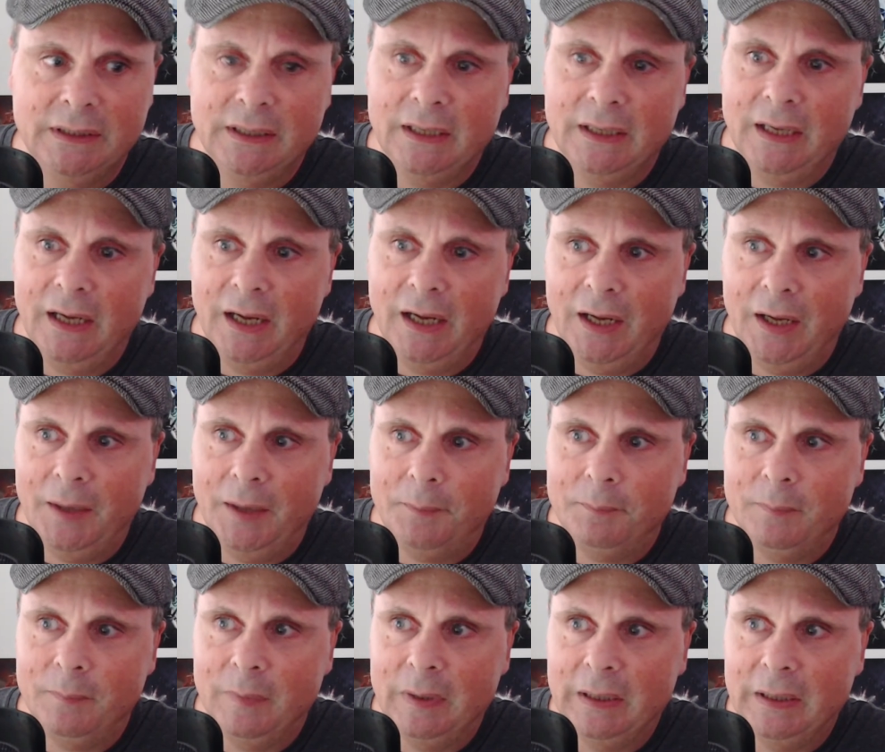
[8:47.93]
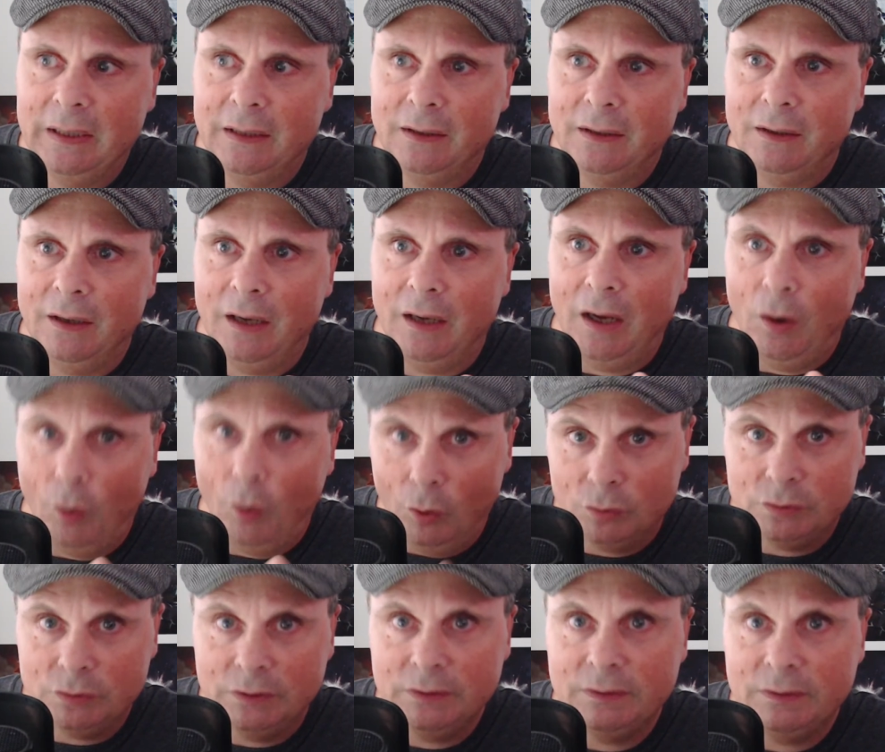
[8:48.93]

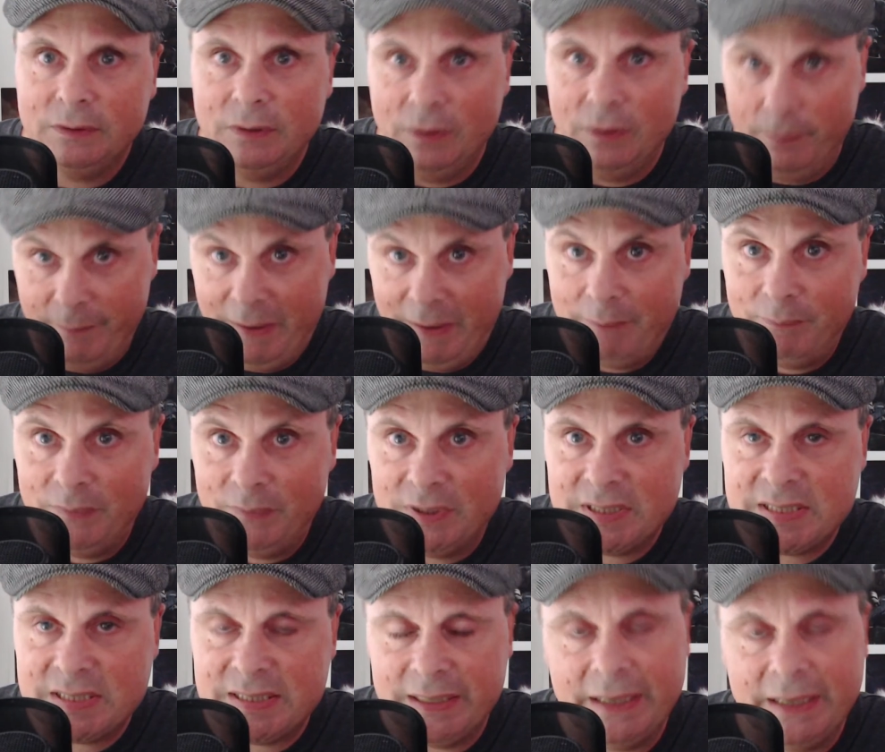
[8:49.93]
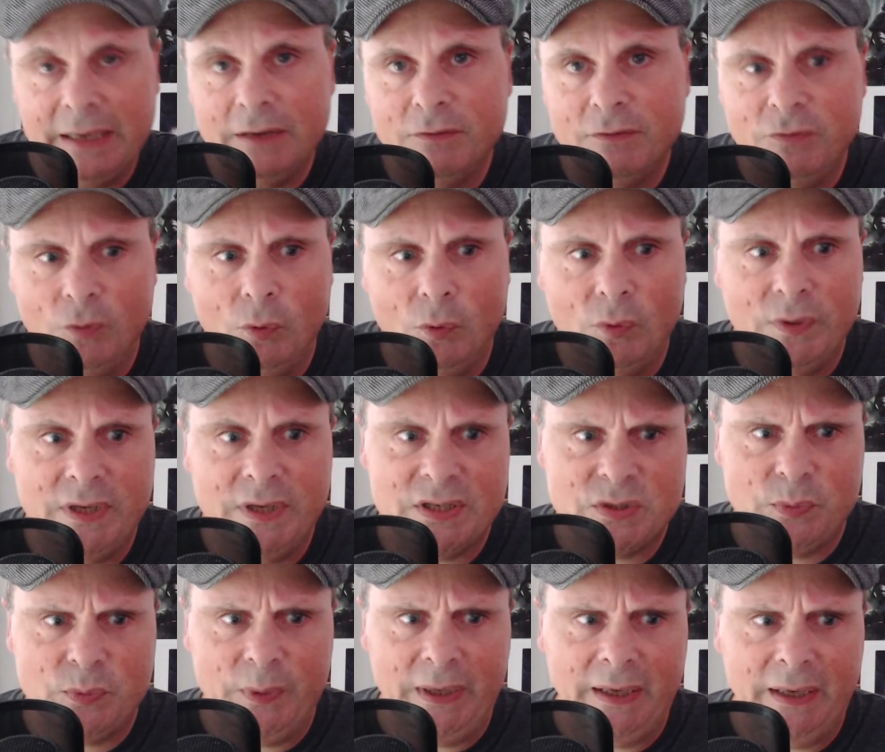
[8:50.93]
on the members thing for
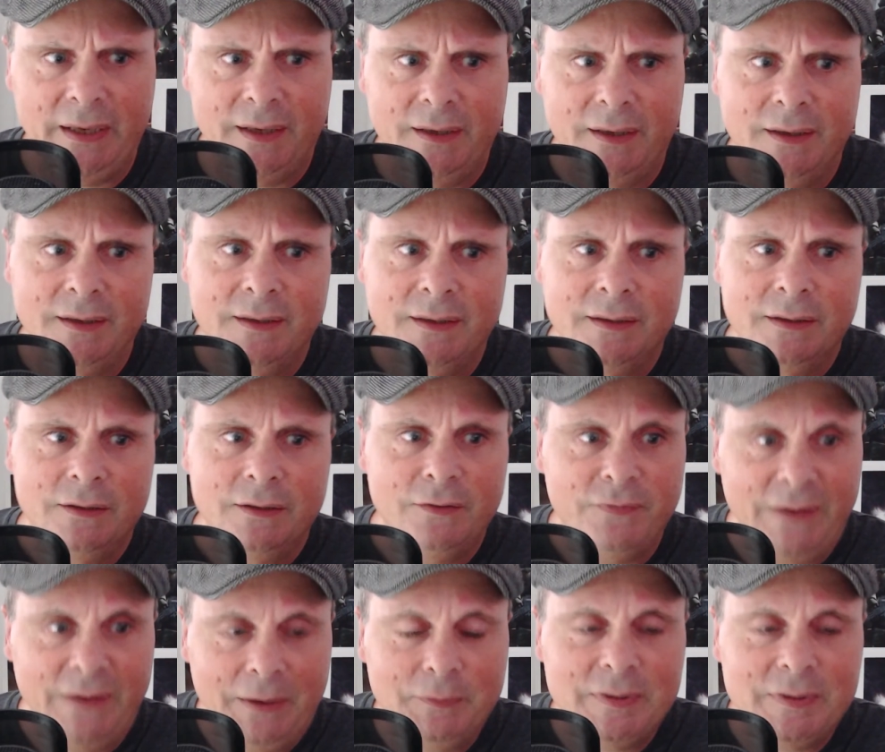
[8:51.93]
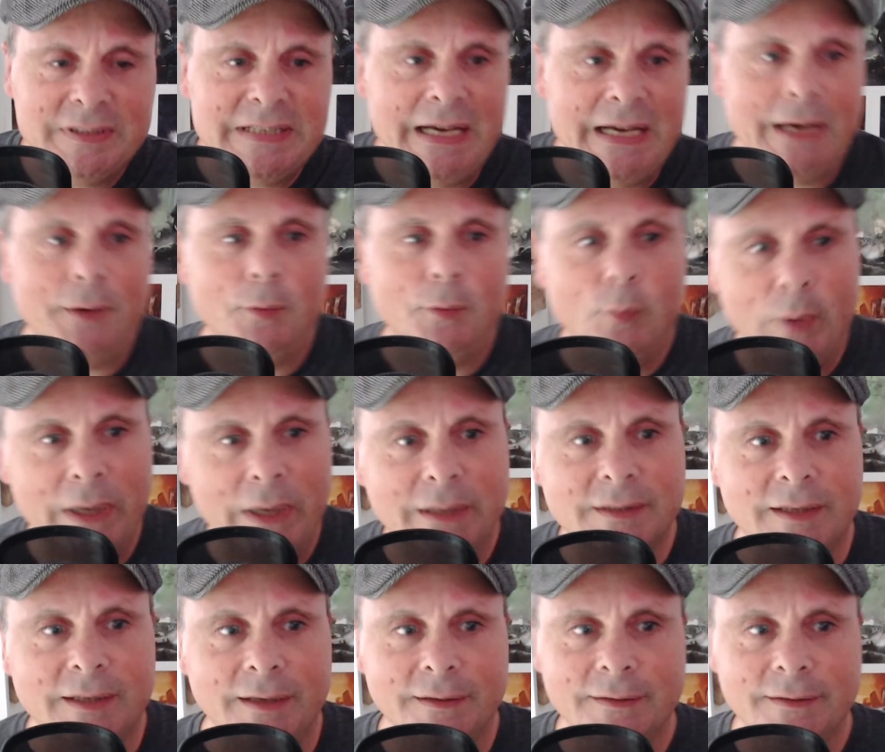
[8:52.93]
this week. You found a towel. Well
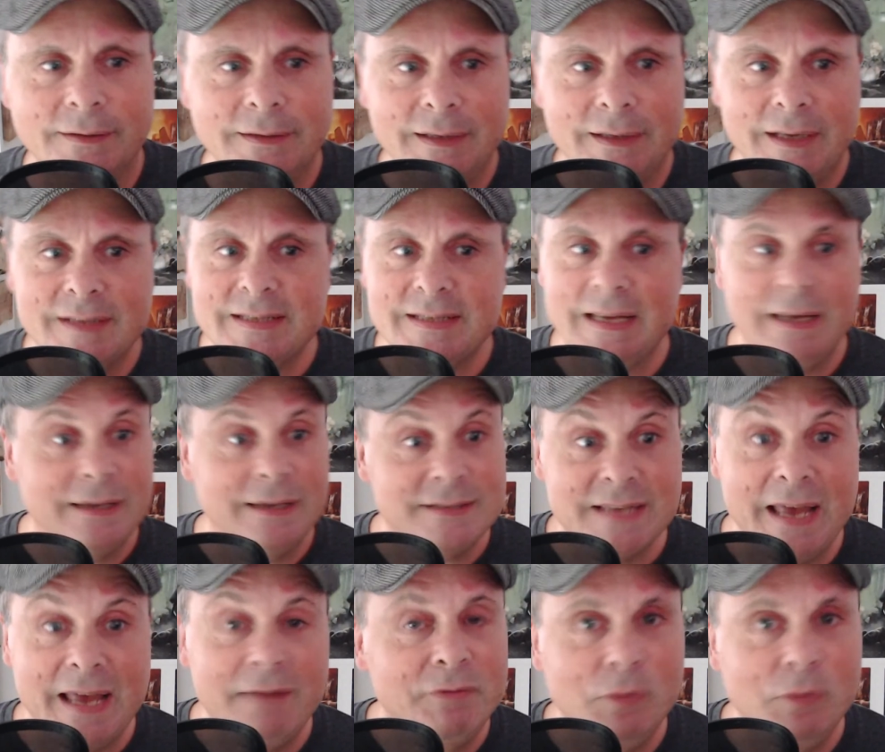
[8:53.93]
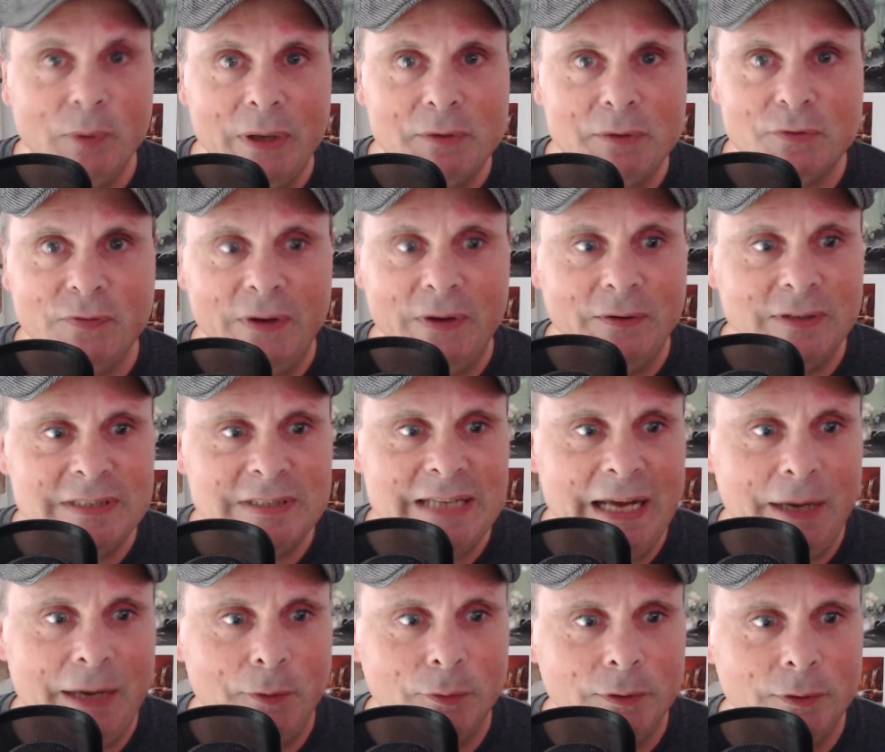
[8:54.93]
done. Has everyone else found a
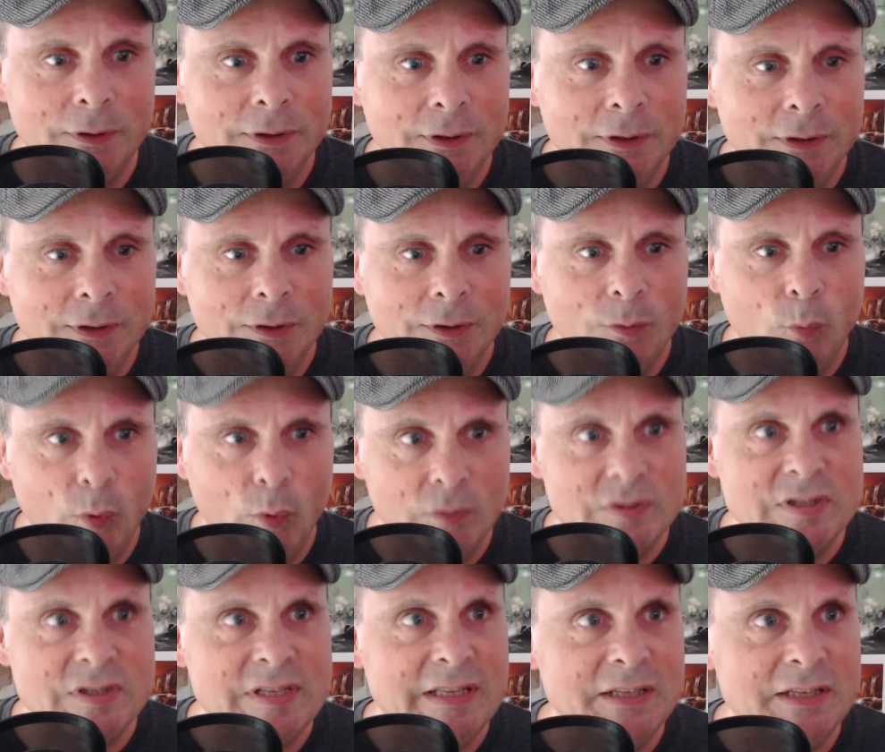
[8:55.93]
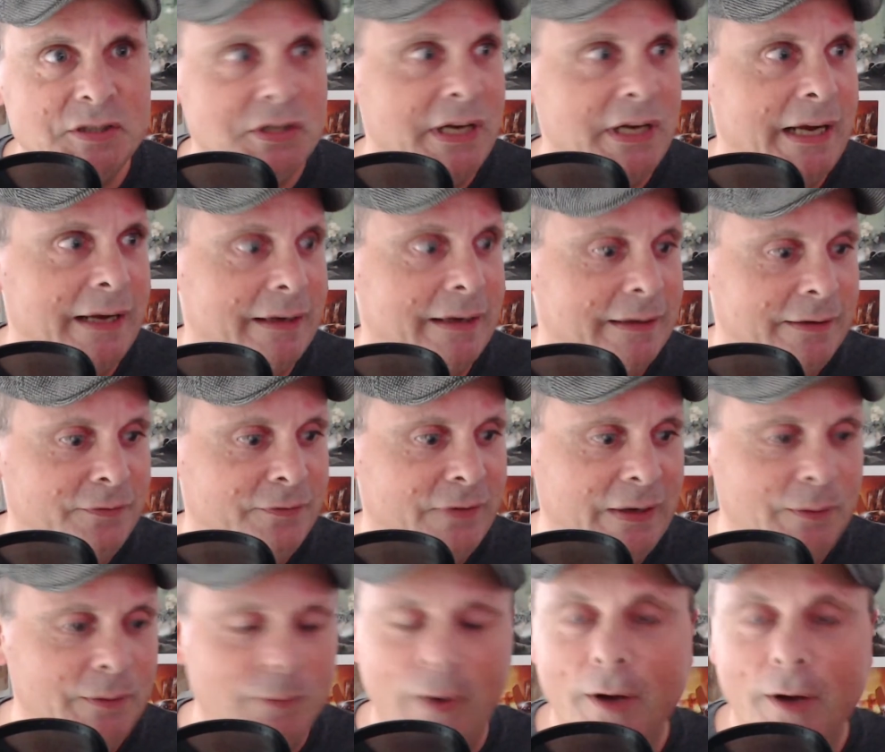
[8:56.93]
towel? One's in the chat. If
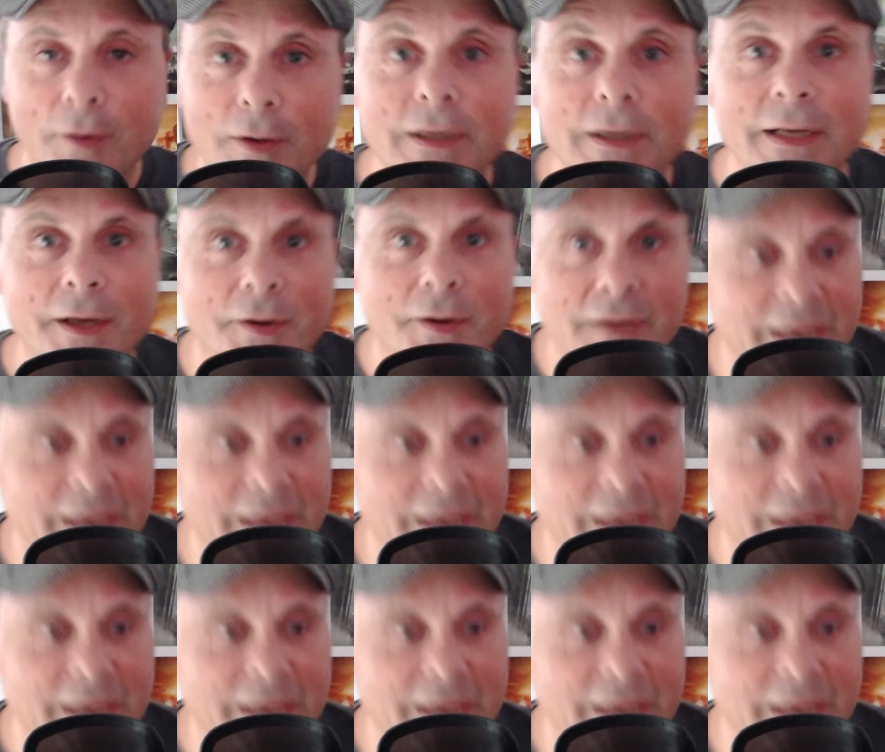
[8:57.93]
anyone, I'm going to go and get a